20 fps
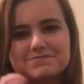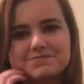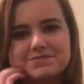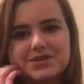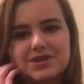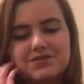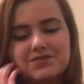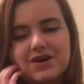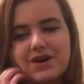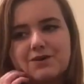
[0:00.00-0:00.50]

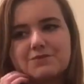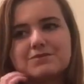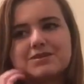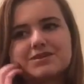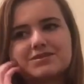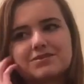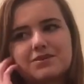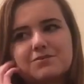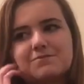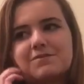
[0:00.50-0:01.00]
you've helped me
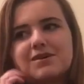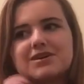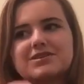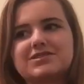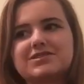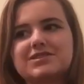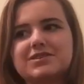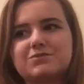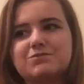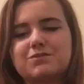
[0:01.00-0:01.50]
so
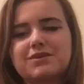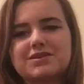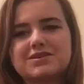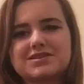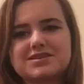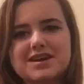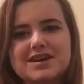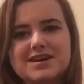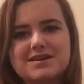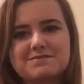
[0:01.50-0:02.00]
much, and one
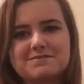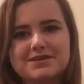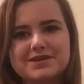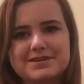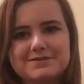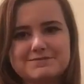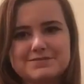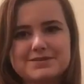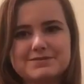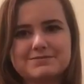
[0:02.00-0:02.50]
day I'm
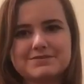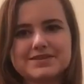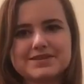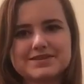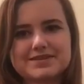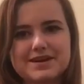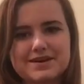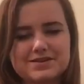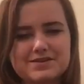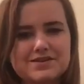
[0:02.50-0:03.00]
gonna be able to
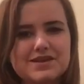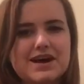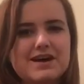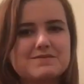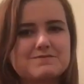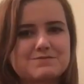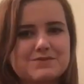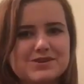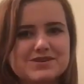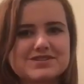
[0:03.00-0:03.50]
tell you that
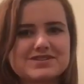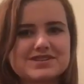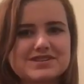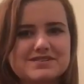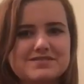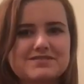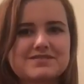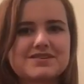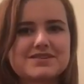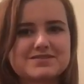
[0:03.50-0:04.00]
in
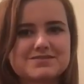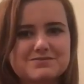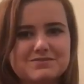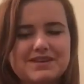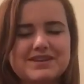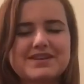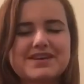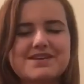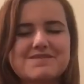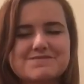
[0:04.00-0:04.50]
person, because
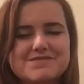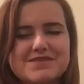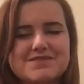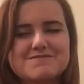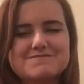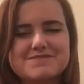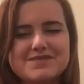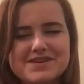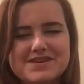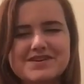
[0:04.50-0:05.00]
one day I'm gonna
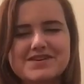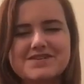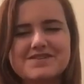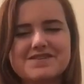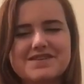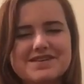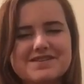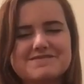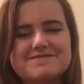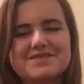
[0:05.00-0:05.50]
meet you
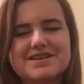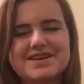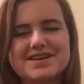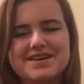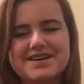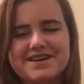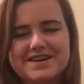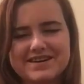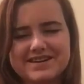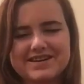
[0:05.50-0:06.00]
and I'm
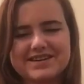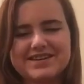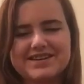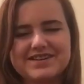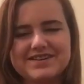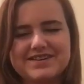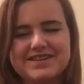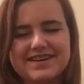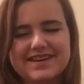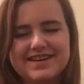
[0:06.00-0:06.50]
gonna hug
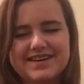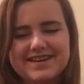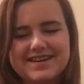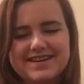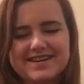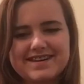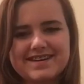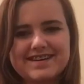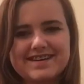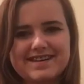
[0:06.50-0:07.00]
you,
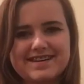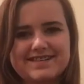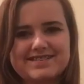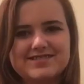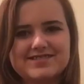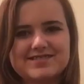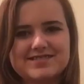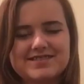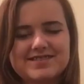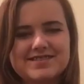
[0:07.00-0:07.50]

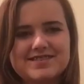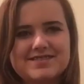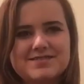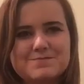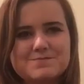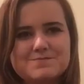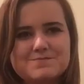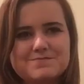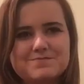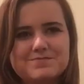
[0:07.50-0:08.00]
and
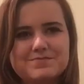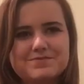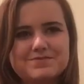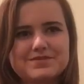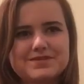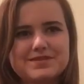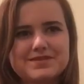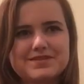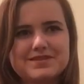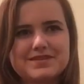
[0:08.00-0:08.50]

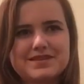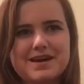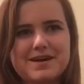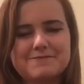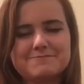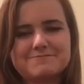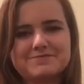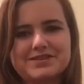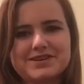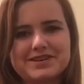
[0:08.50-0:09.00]

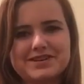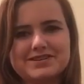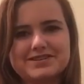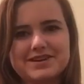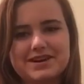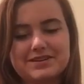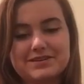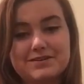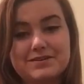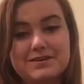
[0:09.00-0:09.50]
I'm gonna
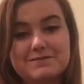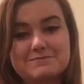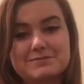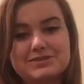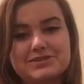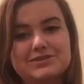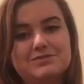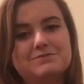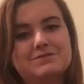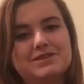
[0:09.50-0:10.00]
tell you how
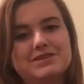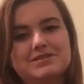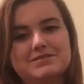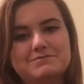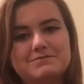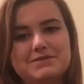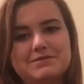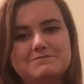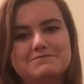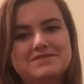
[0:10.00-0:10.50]
much you mean to
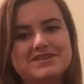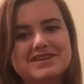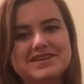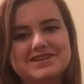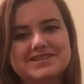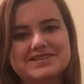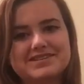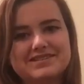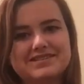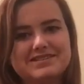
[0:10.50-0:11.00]
me,
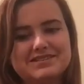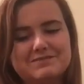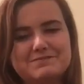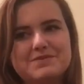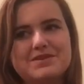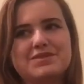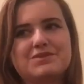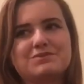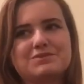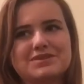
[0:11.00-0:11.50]
because you
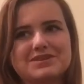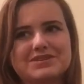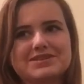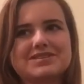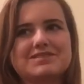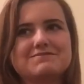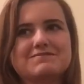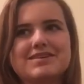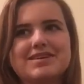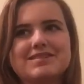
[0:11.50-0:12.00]
mean the world
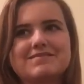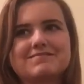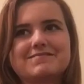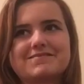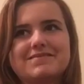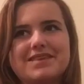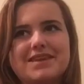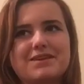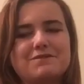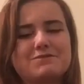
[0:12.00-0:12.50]
to me,
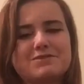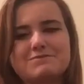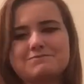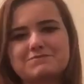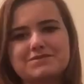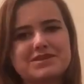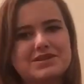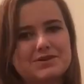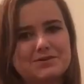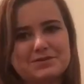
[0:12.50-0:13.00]
and I wouldn't
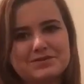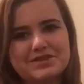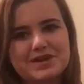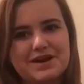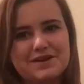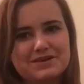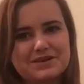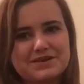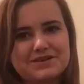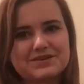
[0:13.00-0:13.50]
be here
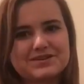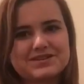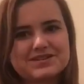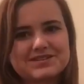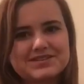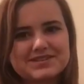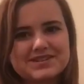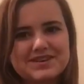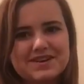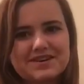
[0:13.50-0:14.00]
without you.
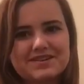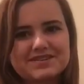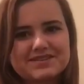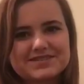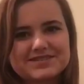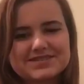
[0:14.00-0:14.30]
So